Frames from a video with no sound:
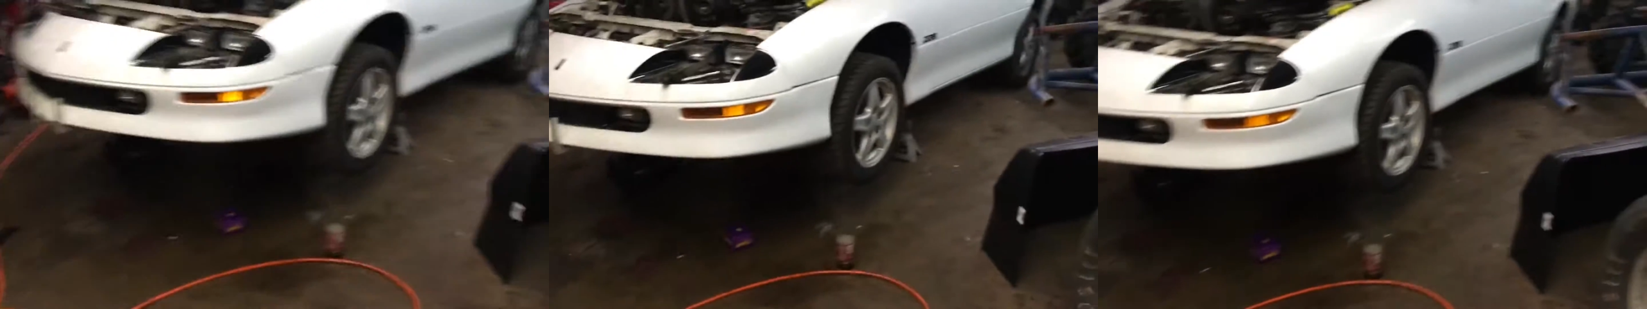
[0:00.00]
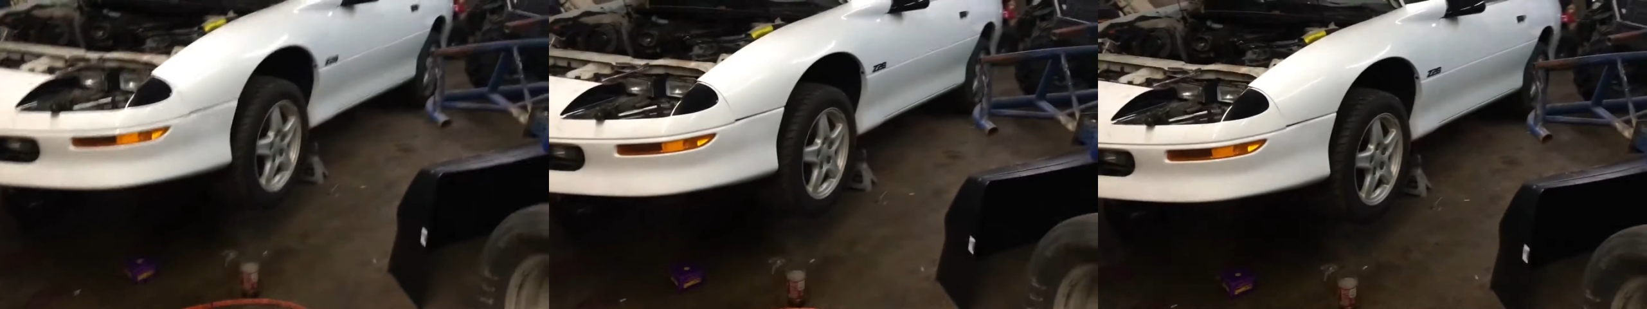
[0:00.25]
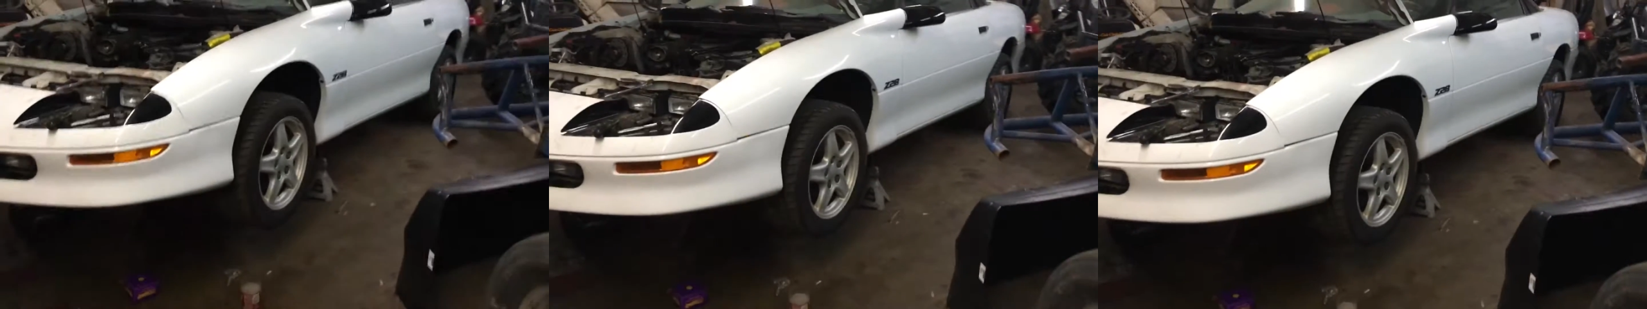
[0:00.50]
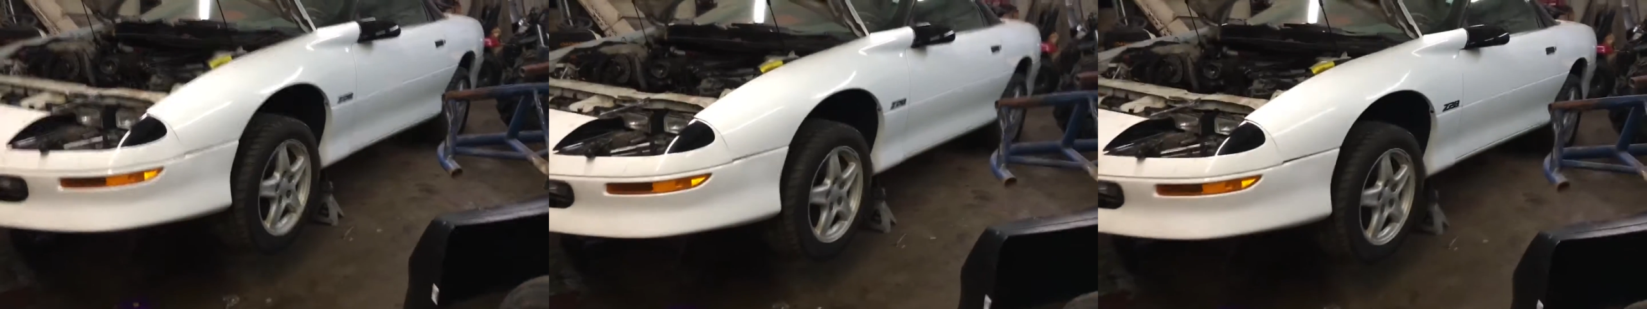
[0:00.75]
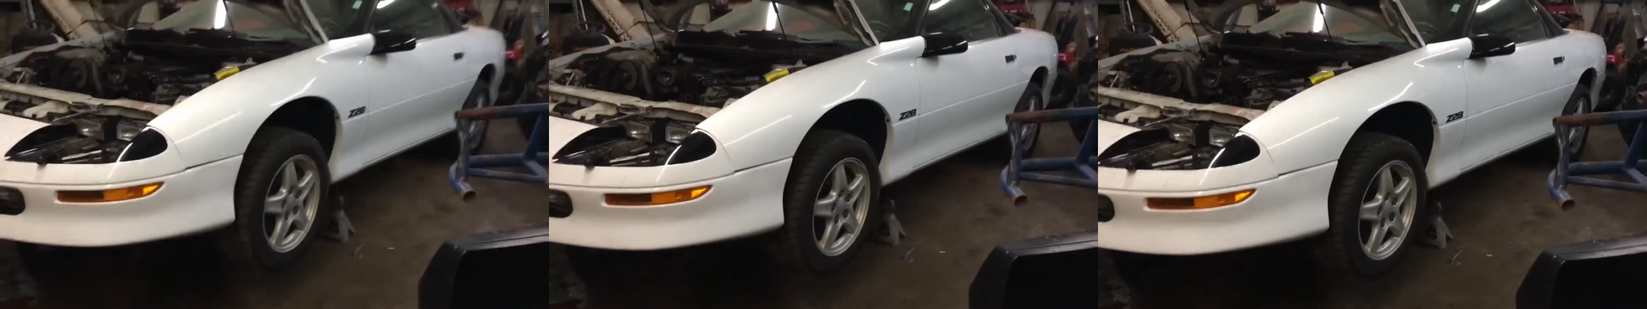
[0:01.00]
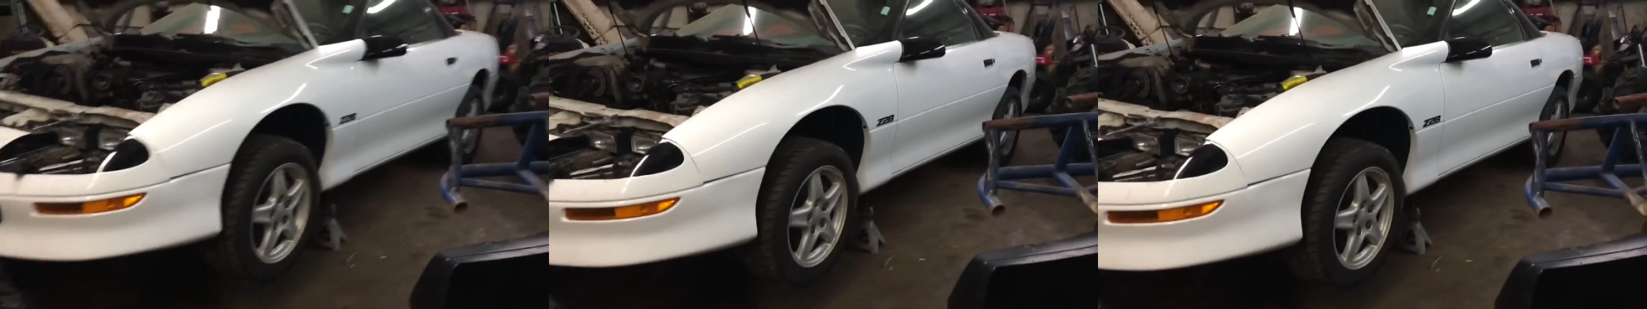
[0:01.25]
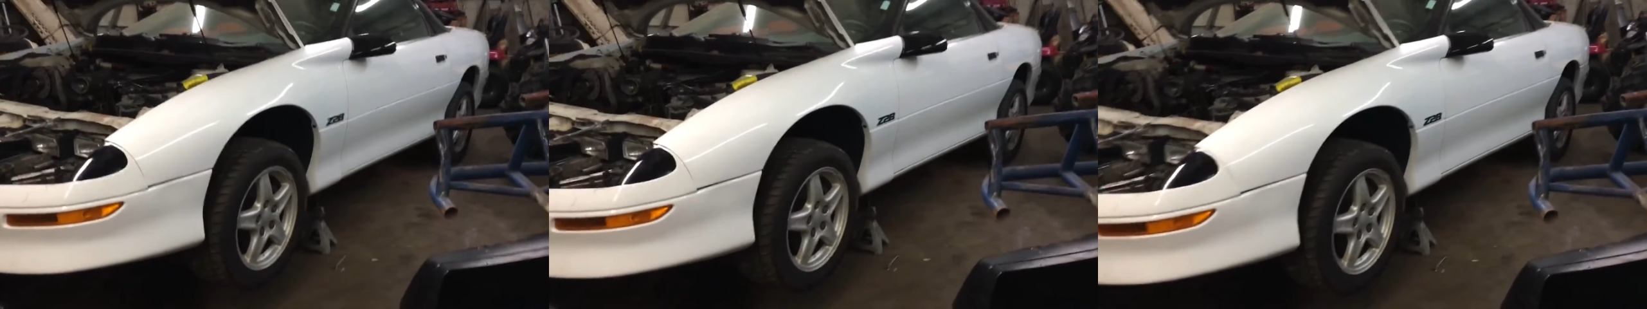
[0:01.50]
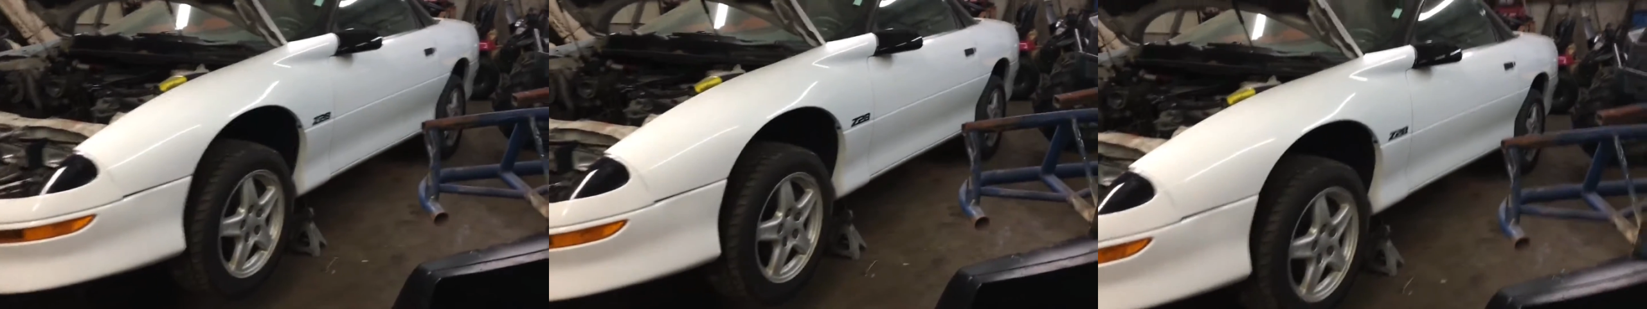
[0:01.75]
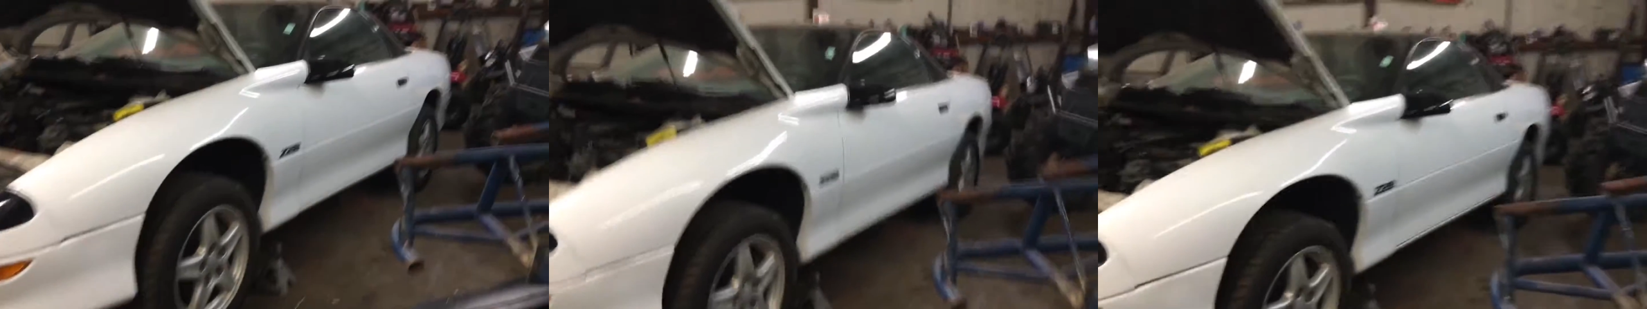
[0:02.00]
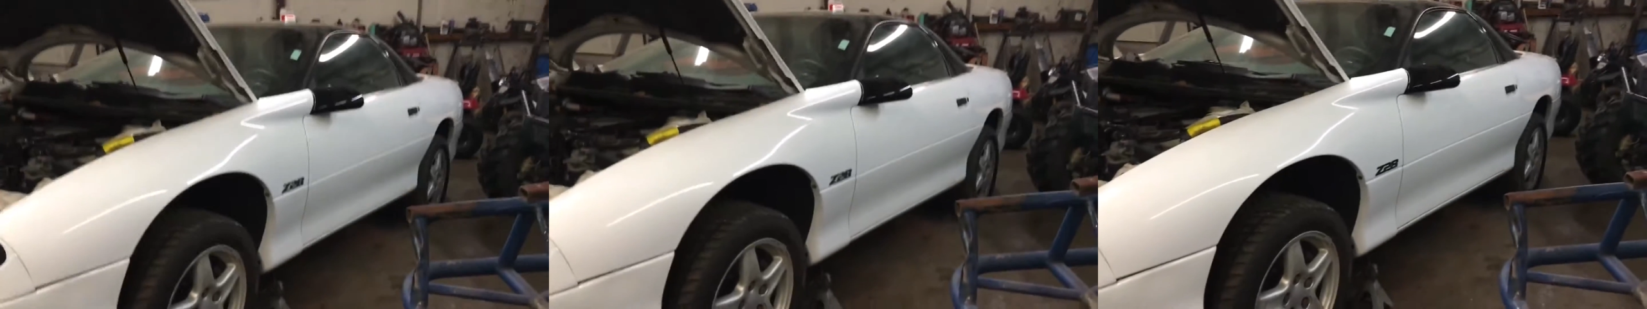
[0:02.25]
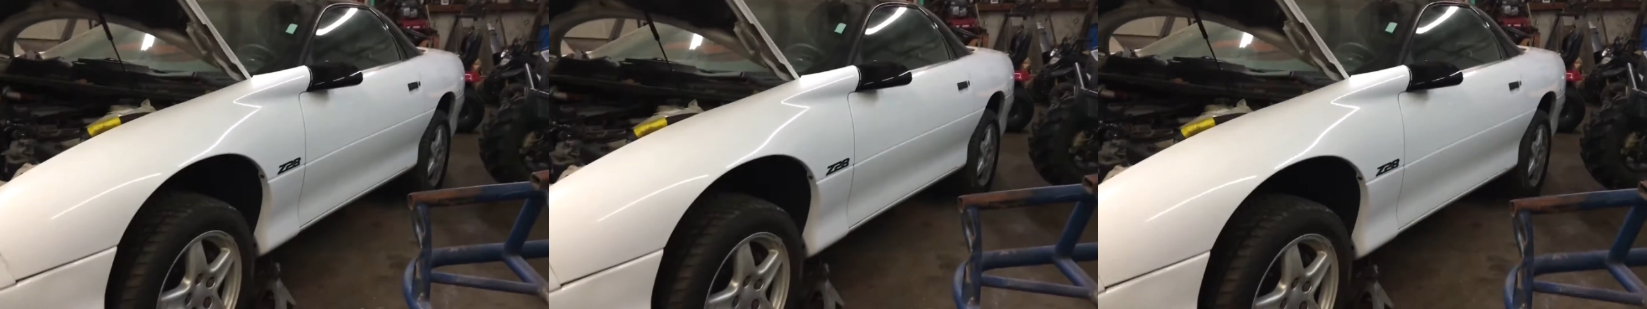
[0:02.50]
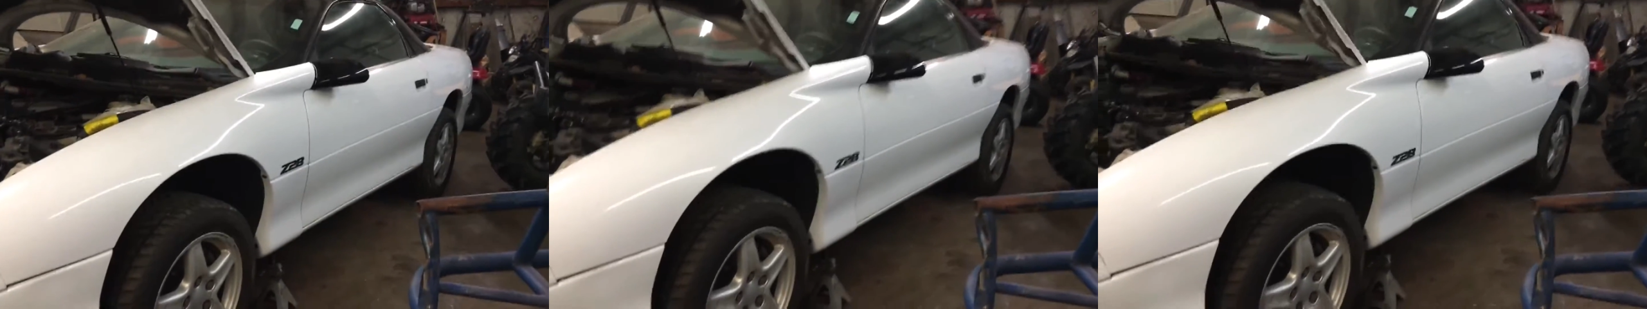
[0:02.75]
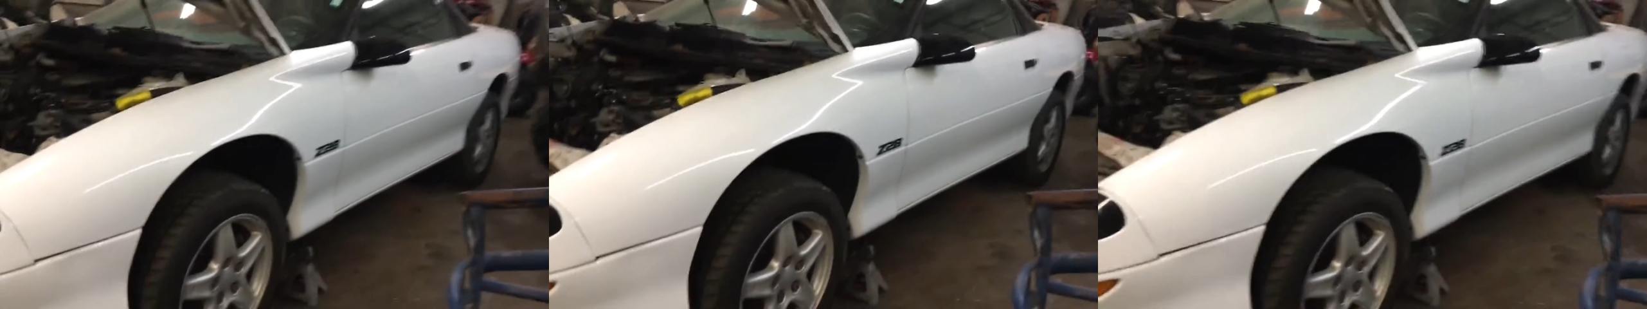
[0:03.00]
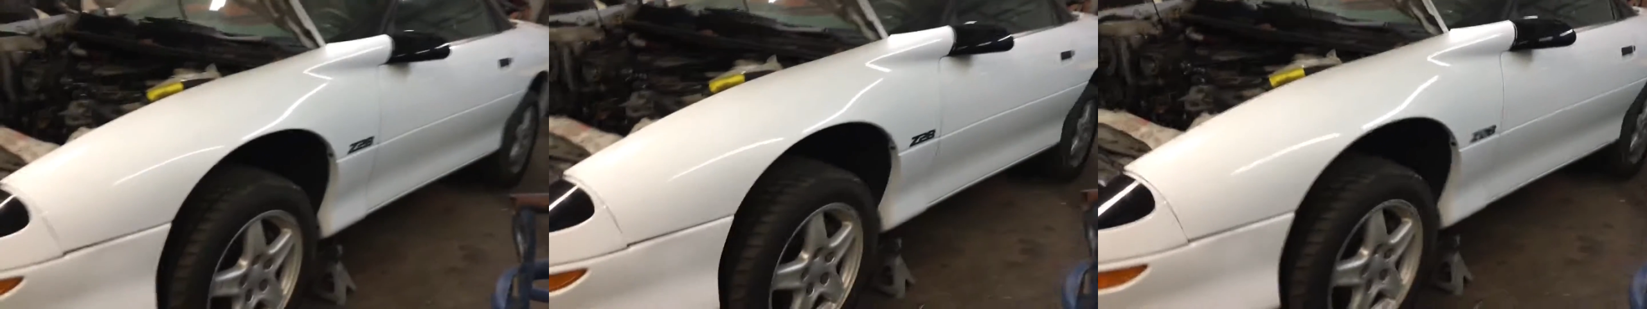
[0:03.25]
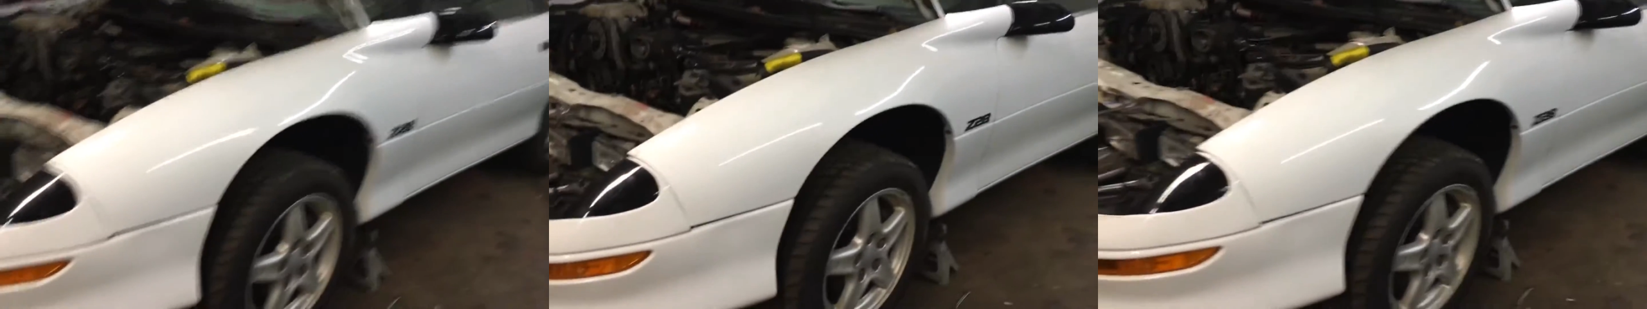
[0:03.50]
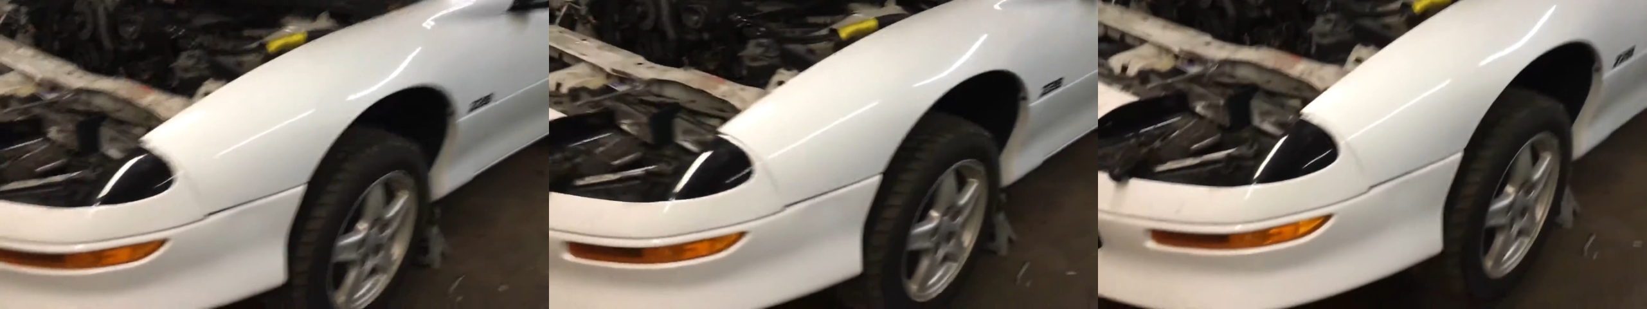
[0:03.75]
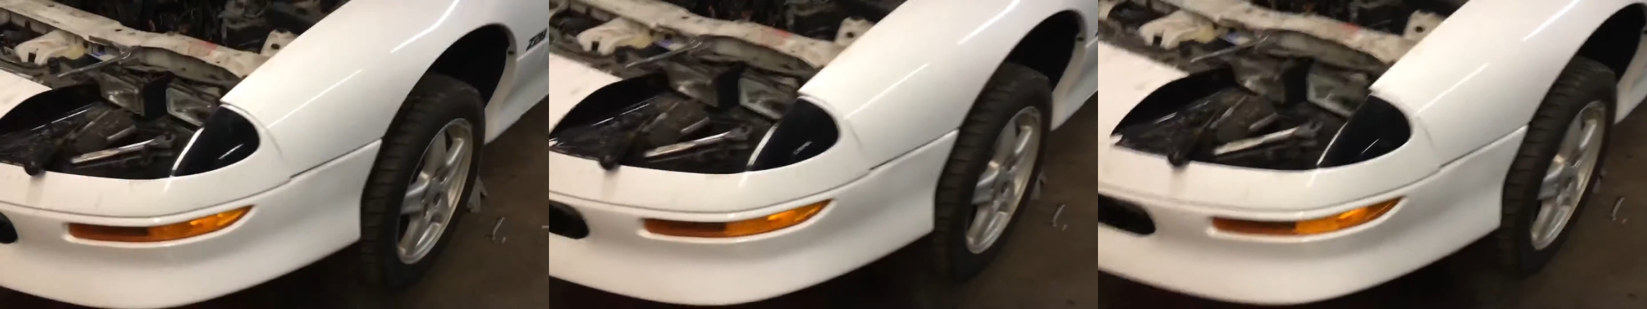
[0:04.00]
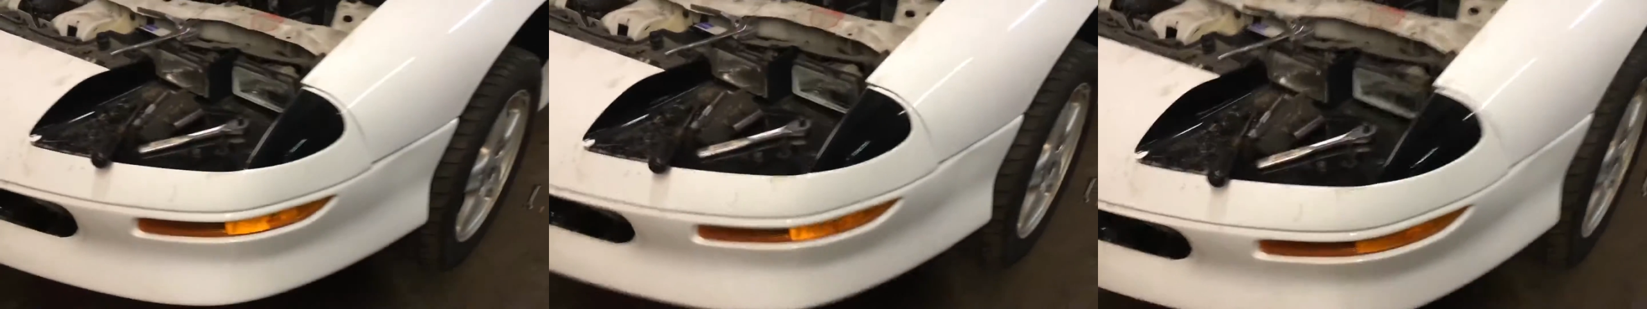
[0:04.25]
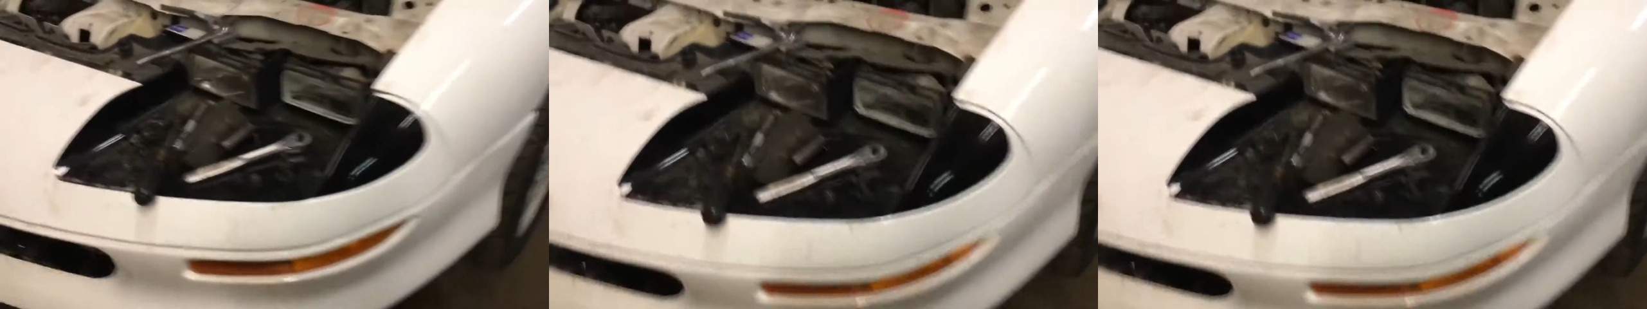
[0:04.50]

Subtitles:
(no speaker visible)